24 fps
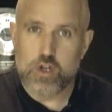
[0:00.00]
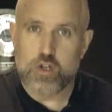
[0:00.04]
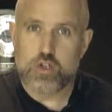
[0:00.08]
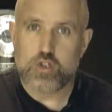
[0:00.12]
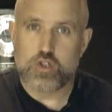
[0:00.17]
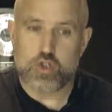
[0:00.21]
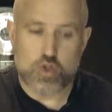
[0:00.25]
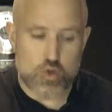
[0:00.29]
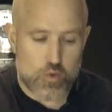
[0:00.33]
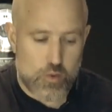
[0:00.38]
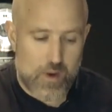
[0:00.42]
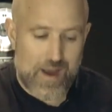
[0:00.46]

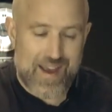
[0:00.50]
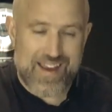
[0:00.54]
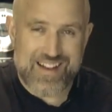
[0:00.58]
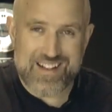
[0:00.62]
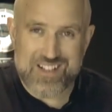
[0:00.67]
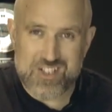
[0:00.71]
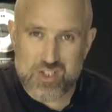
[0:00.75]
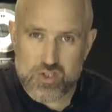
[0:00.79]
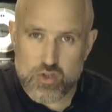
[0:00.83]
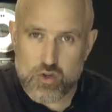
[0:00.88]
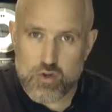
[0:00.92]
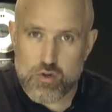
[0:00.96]
to a
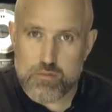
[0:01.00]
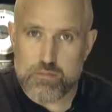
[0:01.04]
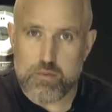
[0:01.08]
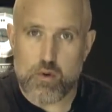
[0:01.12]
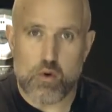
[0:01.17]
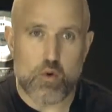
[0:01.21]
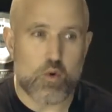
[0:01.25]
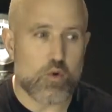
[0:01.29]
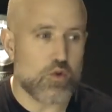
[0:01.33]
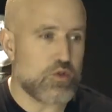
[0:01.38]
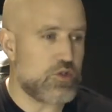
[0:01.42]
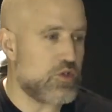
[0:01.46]
soup,
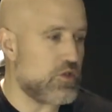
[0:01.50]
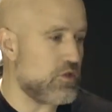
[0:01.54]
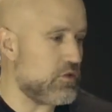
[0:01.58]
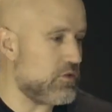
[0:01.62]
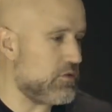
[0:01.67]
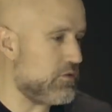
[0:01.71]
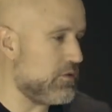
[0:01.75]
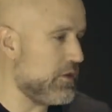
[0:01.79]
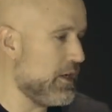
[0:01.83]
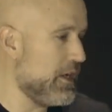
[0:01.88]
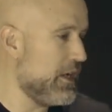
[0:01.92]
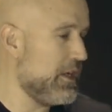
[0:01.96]
or
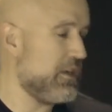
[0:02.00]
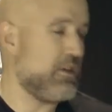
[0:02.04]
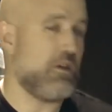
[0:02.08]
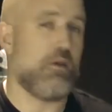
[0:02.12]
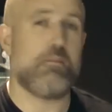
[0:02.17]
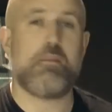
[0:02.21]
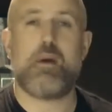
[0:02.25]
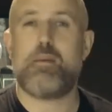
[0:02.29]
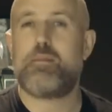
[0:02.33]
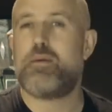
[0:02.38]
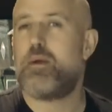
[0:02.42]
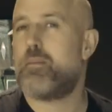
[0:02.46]
to, you
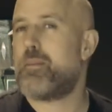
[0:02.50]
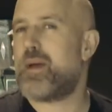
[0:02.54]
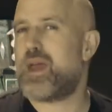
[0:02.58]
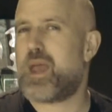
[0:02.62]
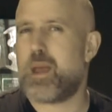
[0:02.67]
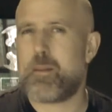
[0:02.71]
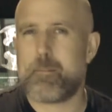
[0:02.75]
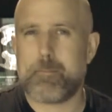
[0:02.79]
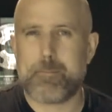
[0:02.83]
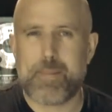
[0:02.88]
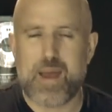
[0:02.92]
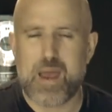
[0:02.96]
know, maybe you're
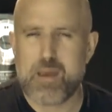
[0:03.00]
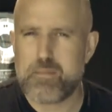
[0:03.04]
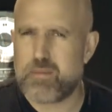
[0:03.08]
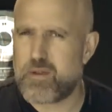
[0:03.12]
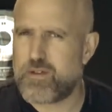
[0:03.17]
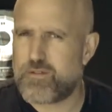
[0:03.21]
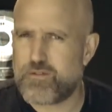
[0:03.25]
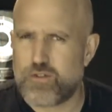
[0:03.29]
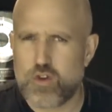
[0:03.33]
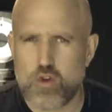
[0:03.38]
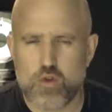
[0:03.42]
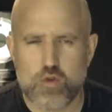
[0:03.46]
making baby
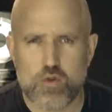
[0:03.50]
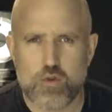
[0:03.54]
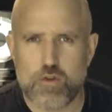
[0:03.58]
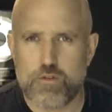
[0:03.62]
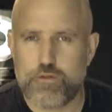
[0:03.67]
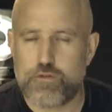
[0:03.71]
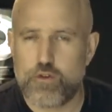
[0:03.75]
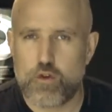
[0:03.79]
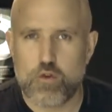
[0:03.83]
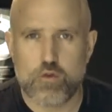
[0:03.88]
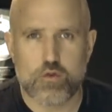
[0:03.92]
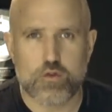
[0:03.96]

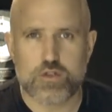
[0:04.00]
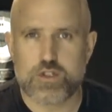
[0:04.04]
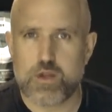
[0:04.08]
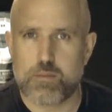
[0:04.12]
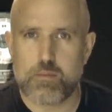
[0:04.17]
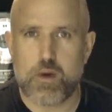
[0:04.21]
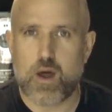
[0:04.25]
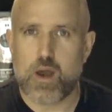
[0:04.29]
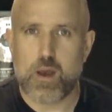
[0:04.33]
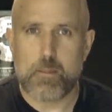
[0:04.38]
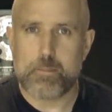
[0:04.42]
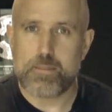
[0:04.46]
food or
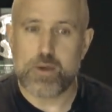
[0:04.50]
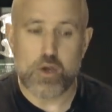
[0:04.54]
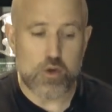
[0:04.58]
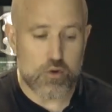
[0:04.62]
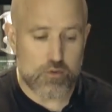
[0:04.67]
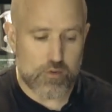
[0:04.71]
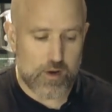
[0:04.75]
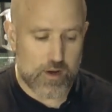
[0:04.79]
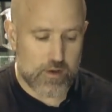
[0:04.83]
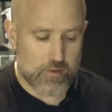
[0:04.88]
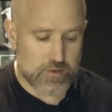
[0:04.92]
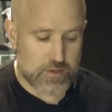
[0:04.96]
some kind of
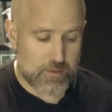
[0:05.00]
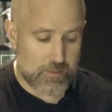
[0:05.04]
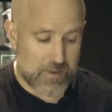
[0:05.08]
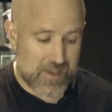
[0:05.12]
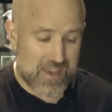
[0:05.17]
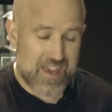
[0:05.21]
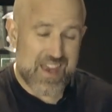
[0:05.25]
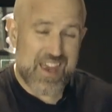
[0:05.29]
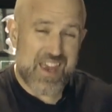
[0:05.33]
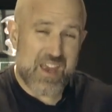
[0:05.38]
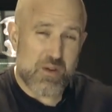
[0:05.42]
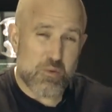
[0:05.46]
puree or something.
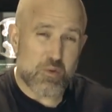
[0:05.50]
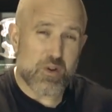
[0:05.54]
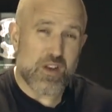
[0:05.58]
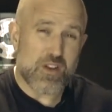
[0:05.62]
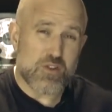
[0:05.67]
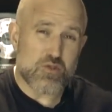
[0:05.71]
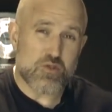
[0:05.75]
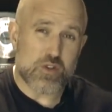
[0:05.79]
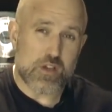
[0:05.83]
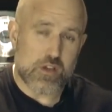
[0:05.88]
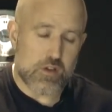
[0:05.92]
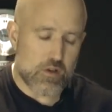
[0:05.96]
It will
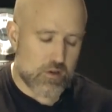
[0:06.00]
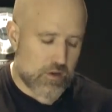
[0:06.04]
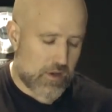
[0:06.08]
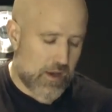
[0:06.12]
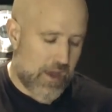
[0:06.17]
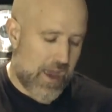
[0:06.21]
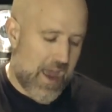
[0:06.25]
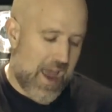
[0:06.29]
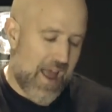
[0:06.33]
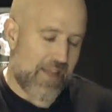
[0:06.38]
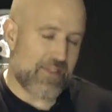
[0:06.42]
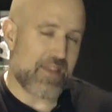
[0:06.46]
literally cook
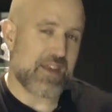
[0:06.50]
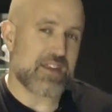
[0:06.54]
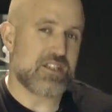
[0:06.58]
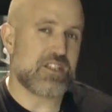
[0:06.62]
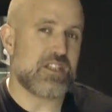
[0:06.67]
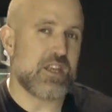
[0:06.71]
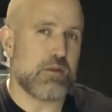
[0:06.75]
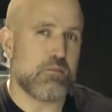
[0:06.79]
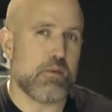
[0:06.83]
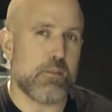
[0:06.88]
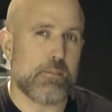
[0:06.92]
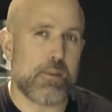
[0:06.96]
it. And that
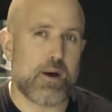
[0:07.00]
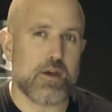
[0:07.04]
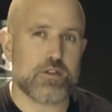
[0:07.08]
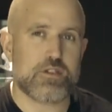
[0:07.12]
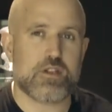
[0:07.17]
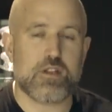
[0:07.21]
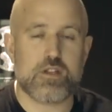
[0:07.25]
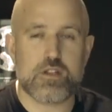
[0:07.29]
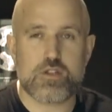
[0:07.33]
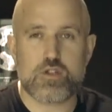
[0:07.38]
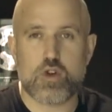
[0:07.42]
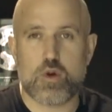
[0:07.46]
steamer
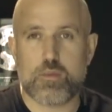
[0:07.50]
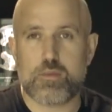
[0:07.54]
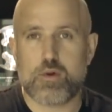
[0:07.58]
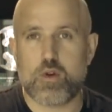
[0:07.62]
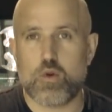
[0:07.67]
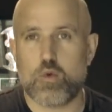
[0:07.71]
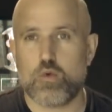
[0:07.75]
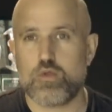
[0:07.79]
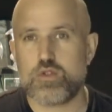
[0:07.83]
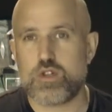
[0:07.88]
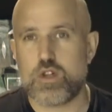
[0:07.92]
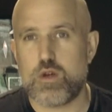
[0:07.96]
basket at the top
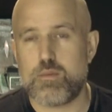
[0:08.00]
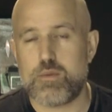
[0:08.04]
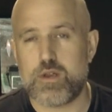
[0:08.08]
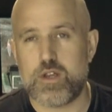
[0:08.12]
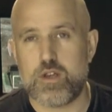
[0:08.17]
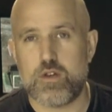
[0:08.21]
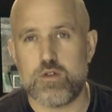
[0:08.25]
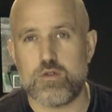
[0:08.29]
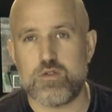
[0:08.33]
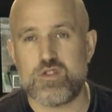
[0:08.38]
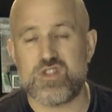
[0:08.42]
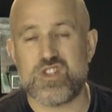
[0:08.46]
can also be
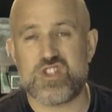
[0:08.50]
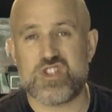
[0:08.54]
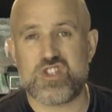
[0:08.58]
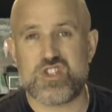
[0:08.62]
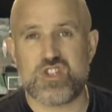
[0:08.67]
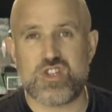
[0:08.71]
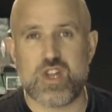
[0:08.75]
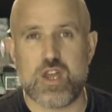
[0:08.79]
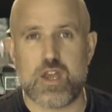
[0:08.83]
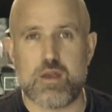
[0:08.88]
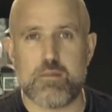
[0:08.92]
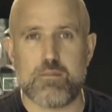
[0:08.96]
used to
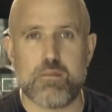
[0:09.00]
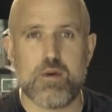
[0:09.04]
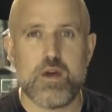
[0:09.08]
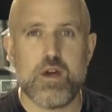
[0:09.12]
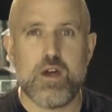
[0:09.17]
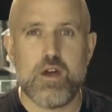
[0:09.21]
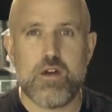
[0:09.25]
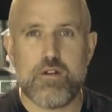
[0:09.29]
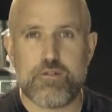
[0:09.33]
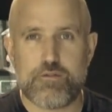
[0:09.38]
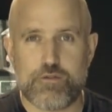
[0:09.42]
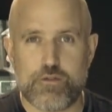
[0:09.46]
steam
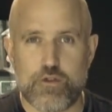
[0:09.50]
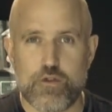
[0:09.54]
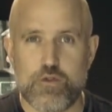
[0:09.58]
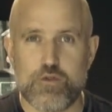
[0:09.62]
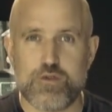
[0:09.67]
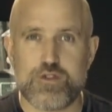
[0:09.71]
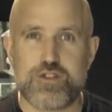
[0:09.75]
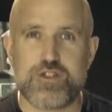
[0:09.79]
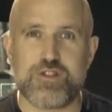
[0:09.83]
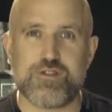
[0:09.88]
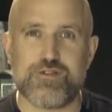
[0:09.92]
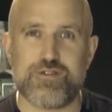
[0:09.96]

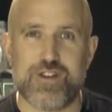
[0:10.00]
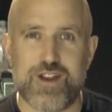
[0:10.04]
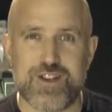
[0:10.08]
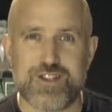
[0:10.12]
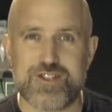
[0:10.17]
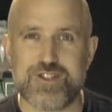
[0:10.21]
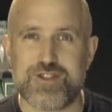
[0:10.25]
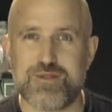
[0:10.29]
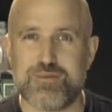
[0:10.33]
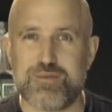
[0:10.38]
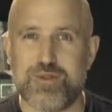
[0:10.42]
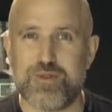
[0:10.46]
fruits,
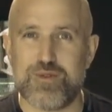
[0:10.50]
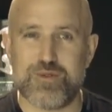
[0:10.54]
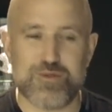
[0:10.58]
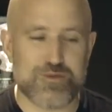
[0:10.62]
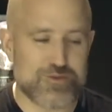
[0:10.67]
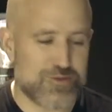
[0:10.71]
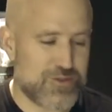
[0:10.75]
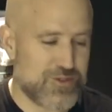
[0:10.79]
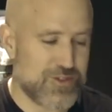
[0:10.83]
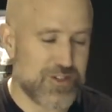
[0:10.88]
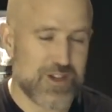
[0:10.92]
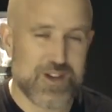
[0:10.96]

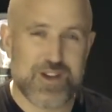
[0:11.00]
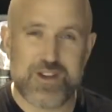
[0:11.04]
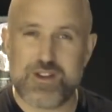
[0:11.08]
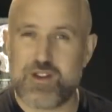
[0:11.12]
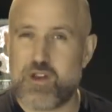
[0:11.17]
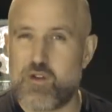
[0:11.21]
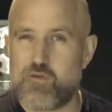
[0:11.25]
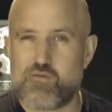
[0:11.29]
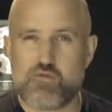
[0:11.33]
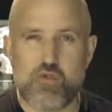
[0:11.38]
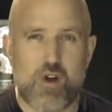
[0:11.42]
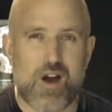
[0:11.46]
vegetables,
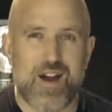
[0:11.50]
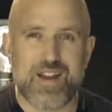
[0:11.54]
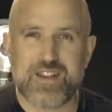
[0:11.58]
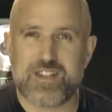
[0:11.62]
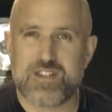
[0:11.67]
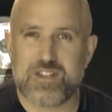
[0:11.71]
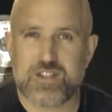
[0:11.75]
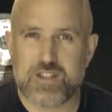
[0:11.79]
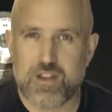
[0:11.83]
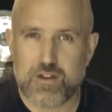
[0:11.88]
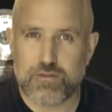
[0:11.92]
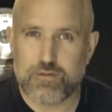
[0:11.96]
you know, rice,
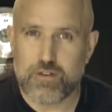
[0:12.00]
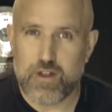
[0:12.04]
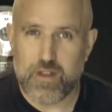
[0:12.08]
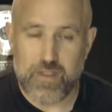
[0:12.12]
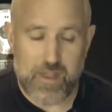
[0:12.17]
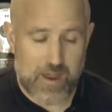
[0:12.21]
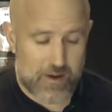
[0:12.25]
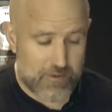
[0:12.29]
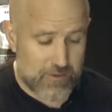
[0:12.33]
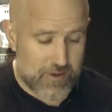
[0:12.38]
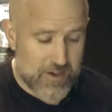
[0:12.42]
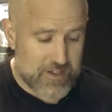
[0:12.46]
stuff like
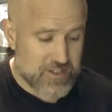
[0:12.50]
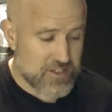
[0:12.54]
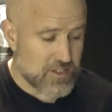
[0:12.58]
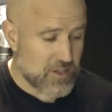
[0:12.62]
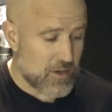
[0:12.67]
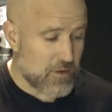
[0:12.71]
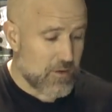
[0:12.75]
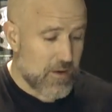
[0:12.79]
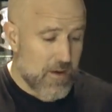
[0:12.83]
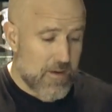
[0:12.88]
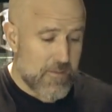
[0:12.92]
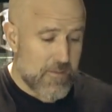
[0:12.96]
that, right? So